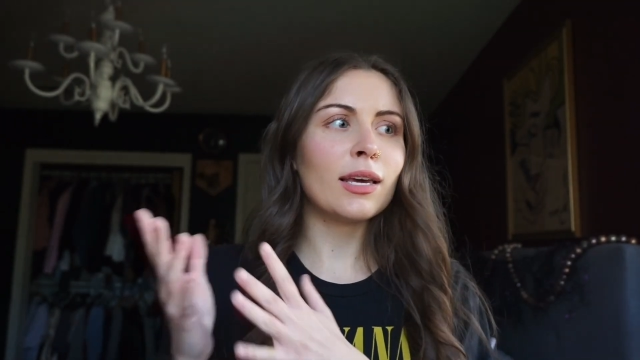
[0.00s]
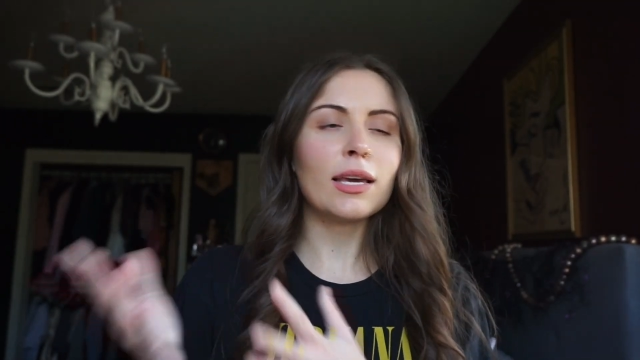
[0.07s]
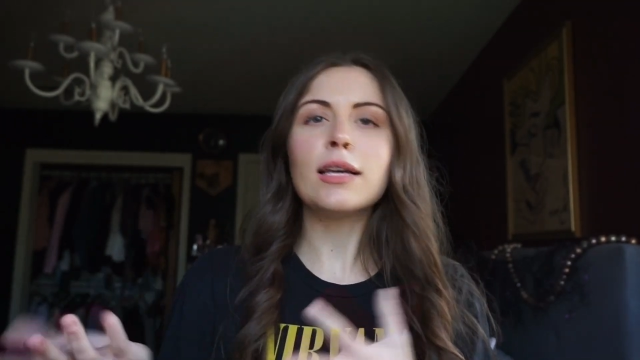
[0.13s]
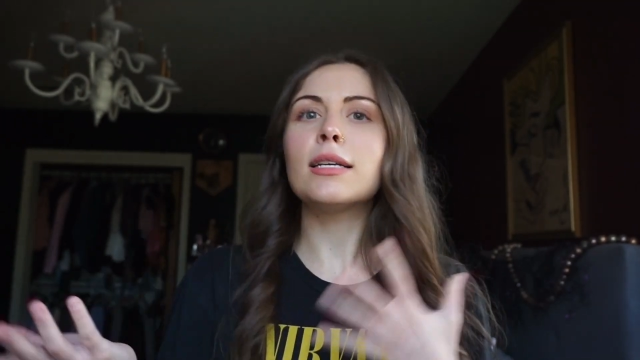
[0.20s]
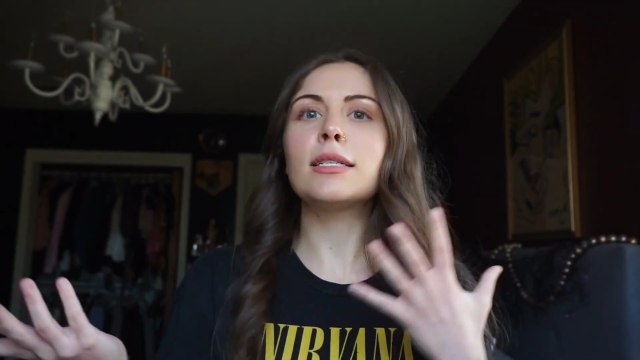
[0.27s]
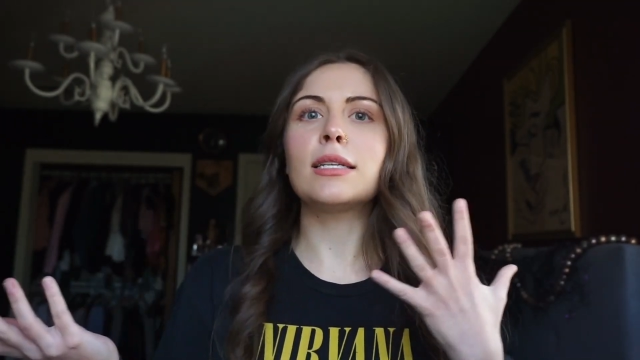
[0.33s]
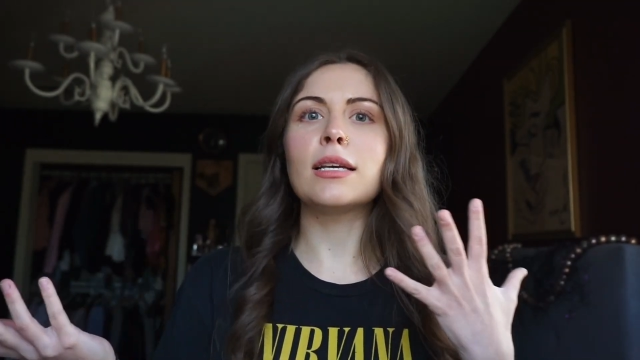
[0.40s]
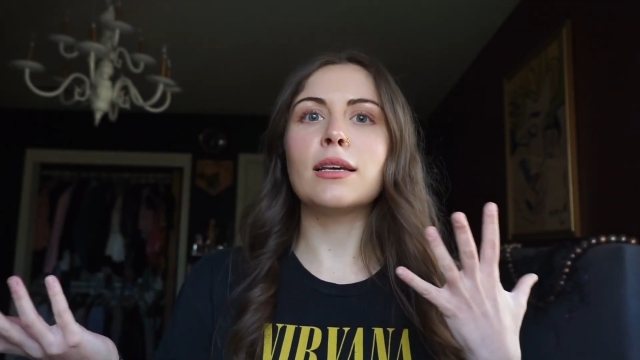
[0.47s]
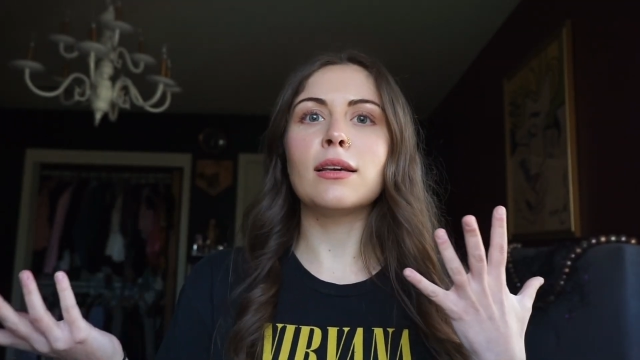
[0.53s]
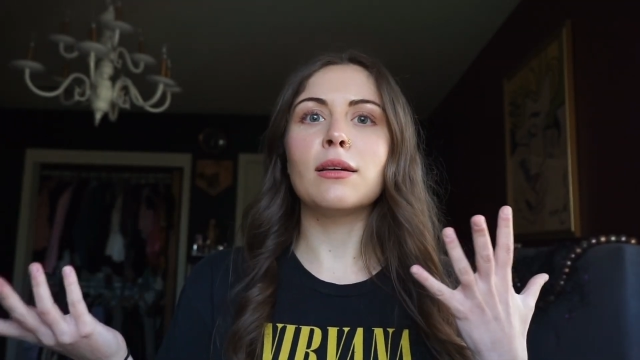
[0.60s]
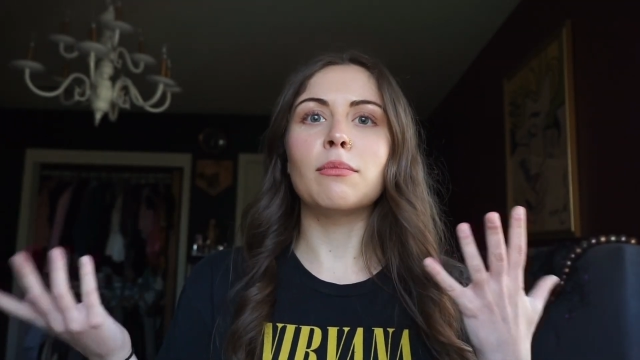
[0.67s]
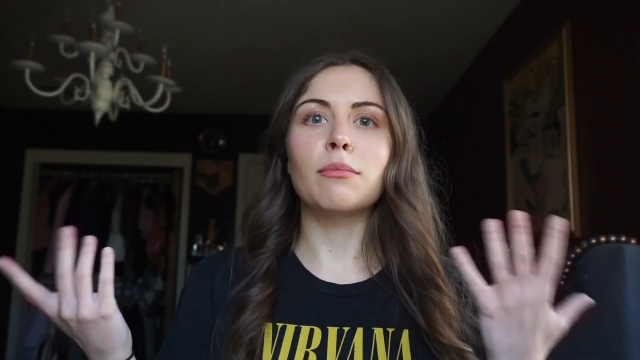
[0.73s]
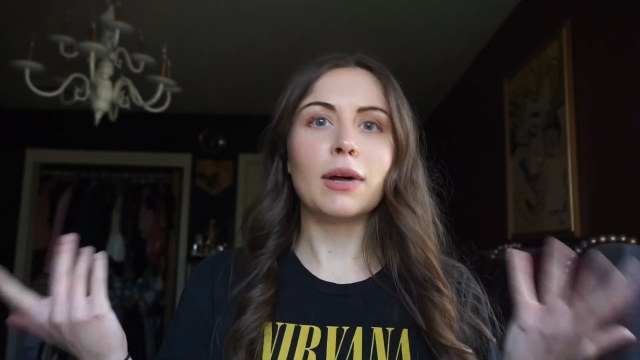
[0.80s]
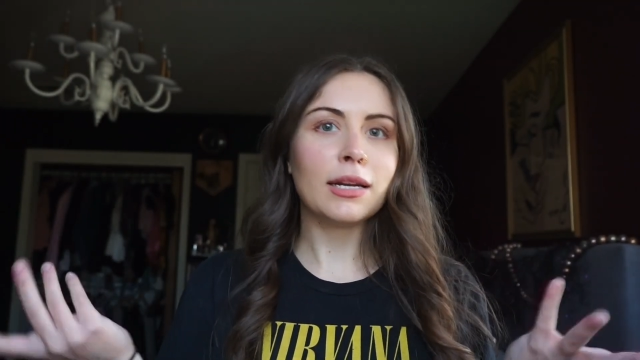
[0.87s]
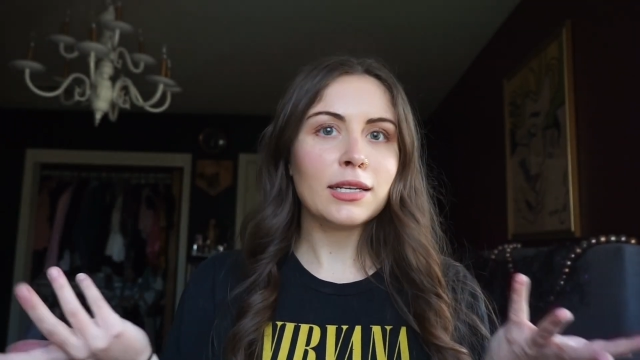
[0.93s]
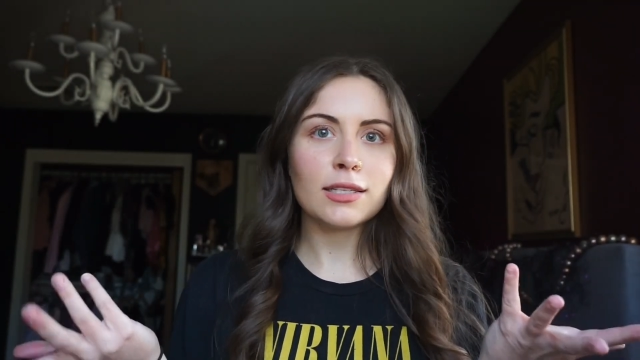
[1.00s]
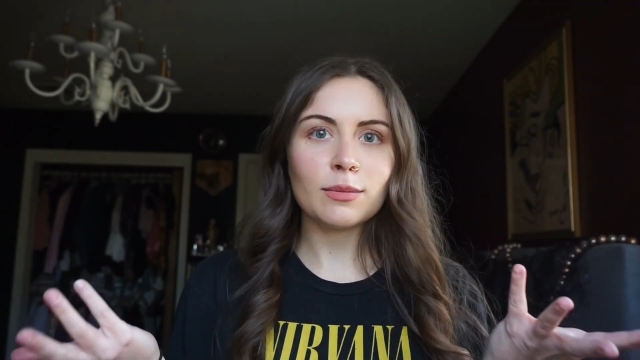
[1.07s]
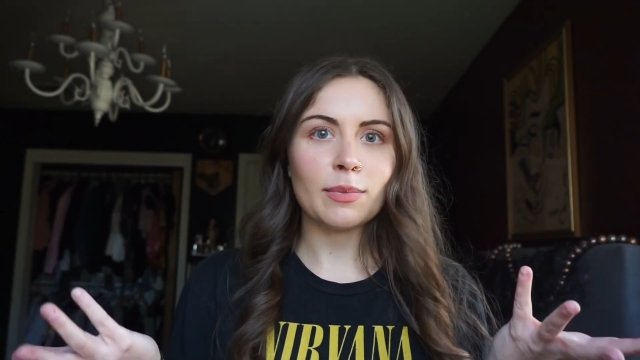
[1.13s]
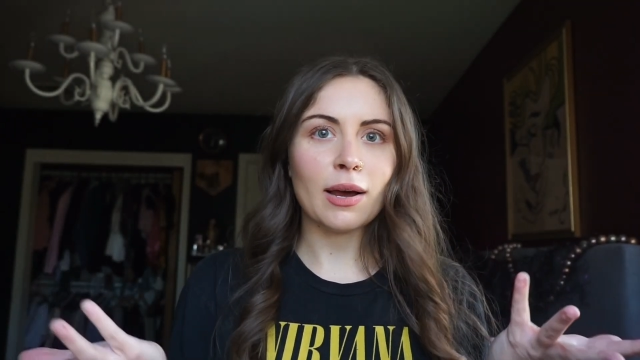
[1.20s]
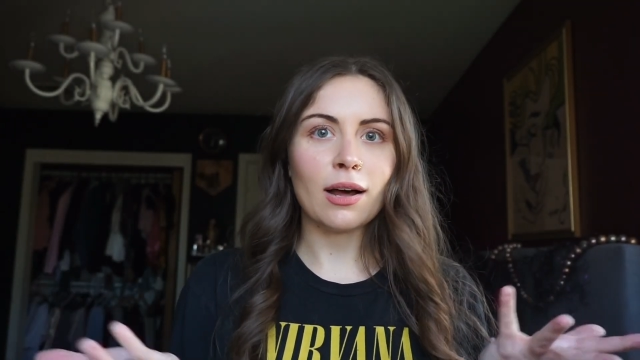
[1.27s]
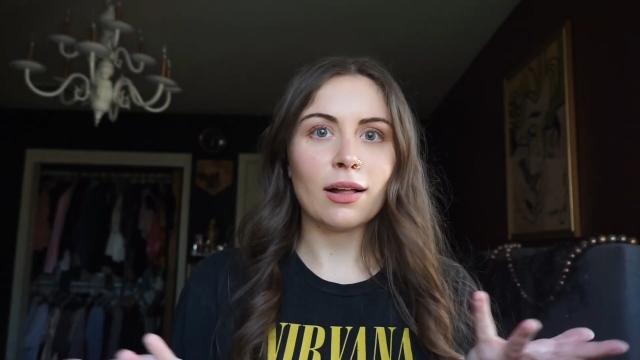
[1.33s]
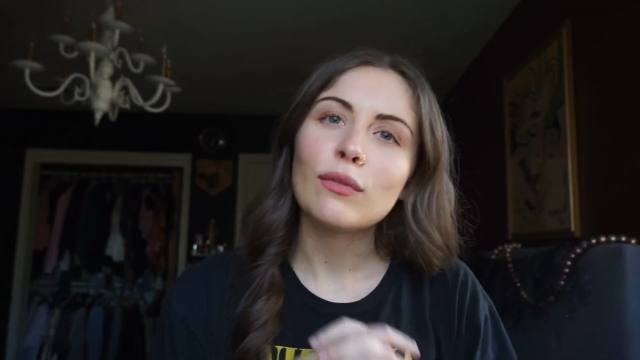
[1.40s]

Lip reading: easy money spell.